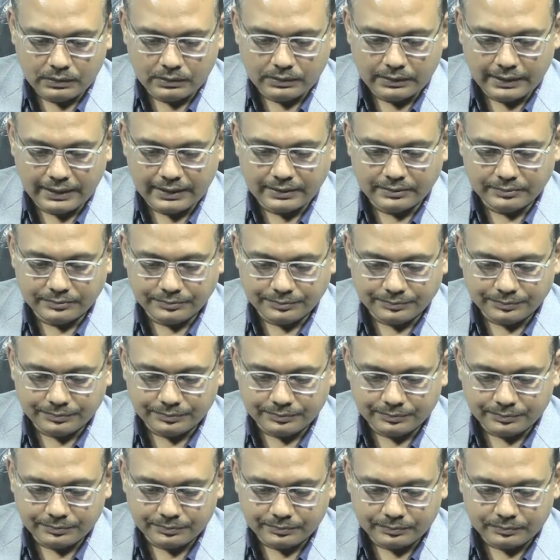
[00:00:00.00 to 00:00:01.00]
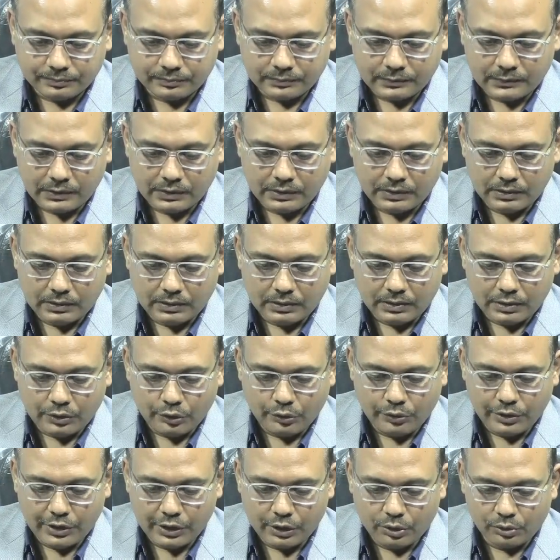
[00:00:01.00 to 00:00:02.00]
Then
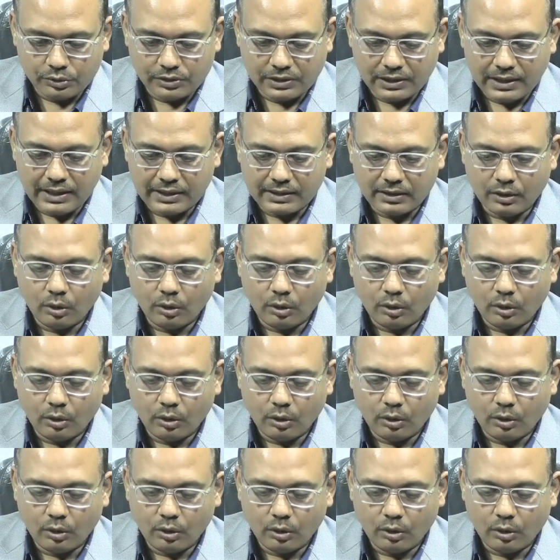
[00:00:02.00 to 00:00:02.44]
you need to select